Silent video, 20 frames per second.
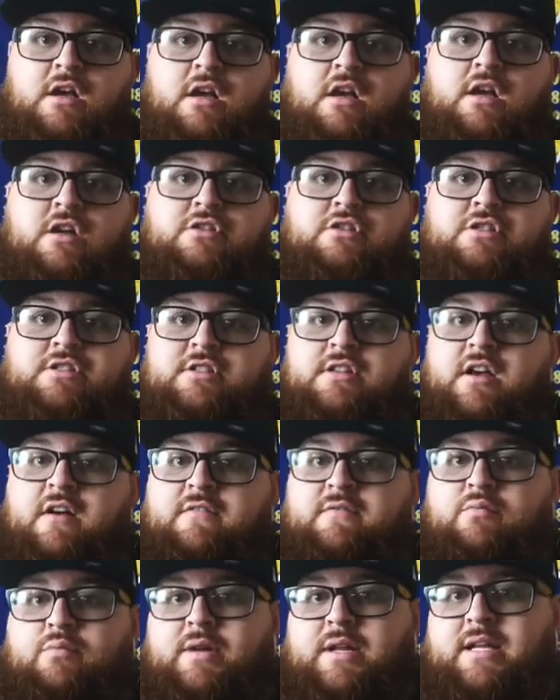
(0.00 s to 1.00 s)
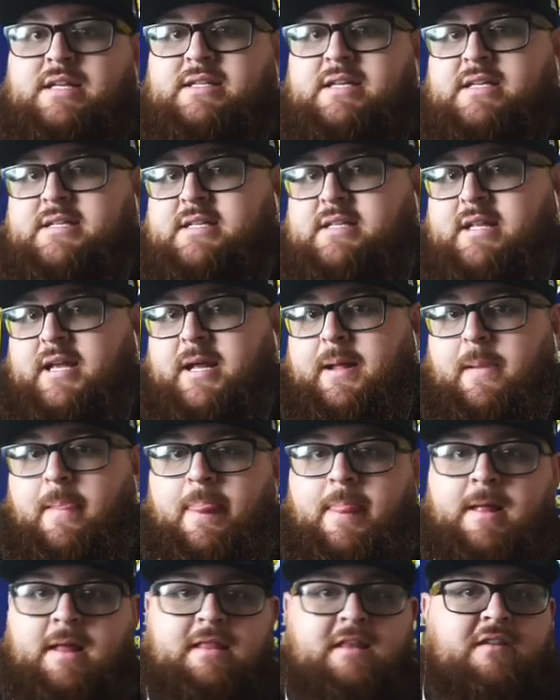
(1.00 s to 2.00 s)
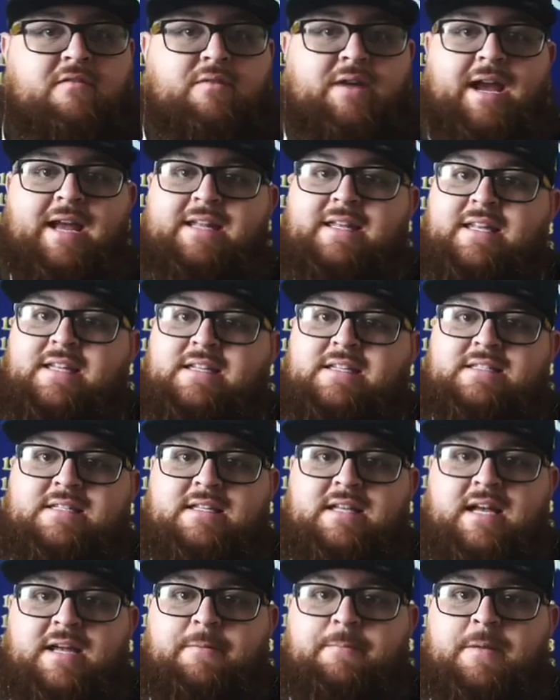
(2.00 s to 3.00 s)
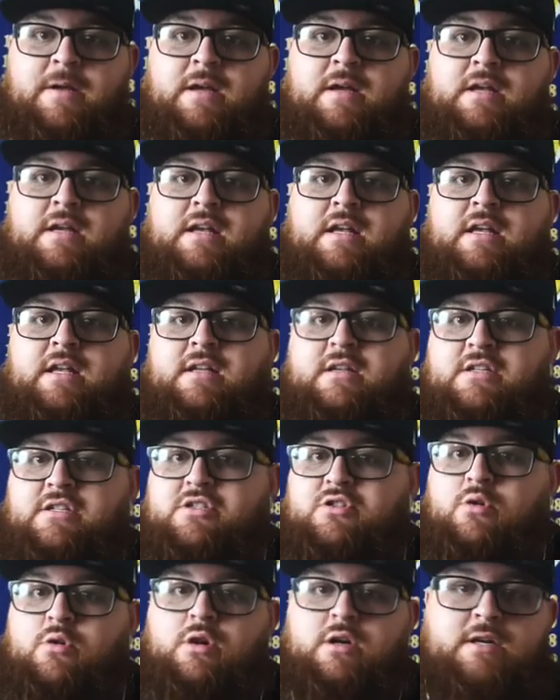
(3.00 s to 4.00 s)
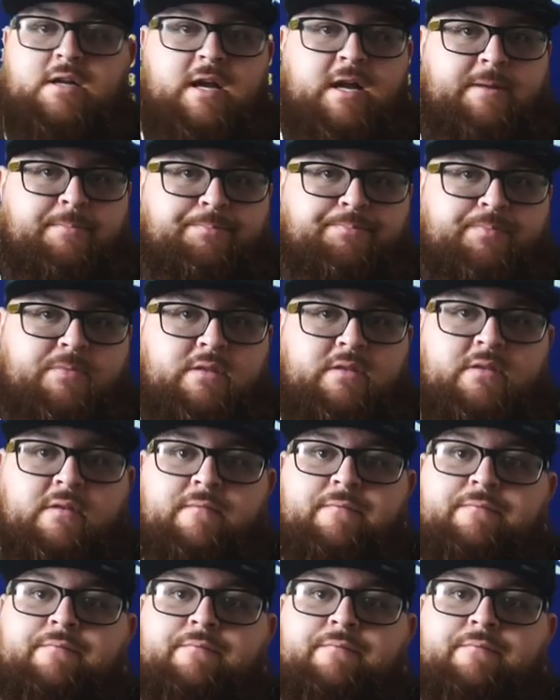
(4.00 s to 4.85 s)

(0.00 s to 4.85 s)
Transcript: Just loved what he did tonight. I love what AD did tonight. His historic night. The